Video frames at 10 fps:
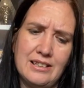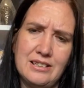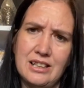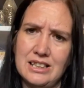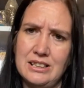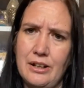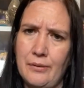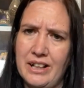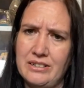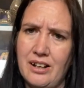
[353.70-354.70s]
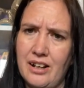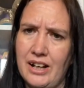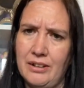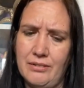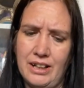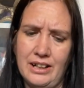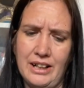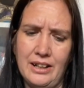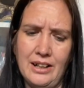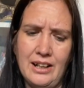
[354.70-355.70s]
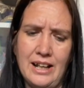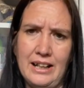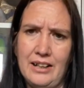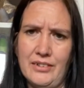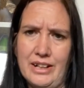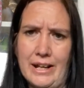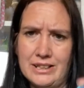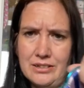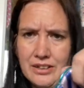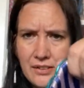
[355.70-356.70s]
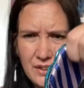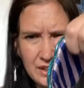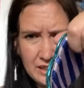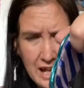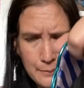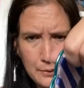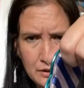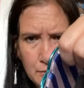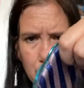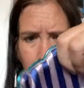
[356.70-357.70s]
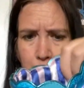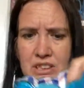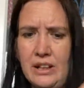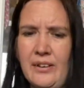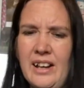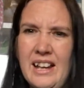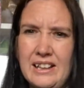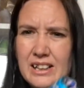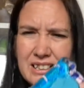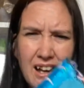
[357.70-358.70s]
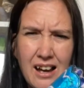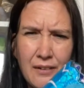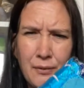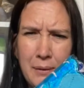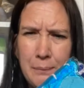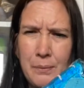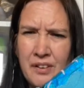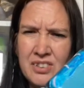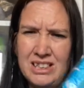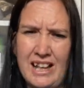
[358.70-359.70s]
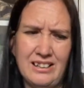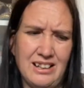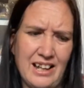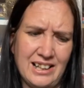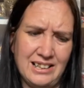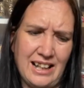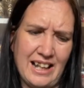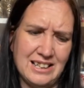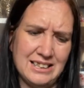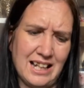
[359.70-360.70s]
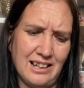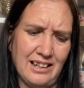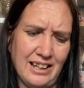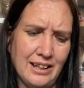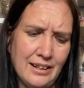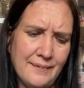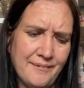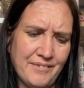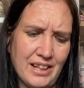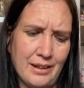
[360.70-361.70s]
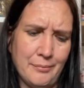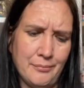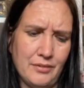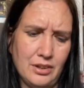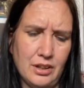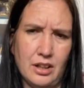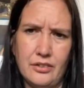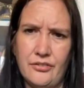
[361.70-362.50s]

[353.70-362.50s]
there's nowhere to hide really, and even that's not giving you that much room. So these are for people with slender legs, sadly, not